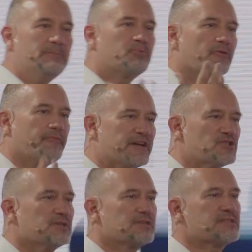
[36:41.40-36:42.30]

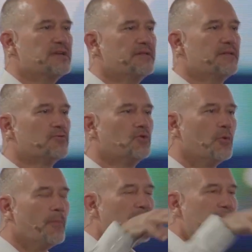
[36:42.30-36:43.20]
professionals here in the
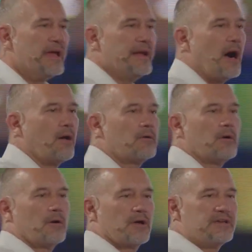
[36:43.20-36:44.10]
room, in our
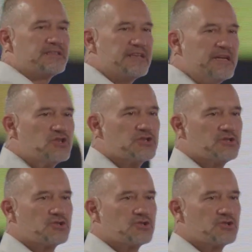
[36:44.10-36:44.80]
organization,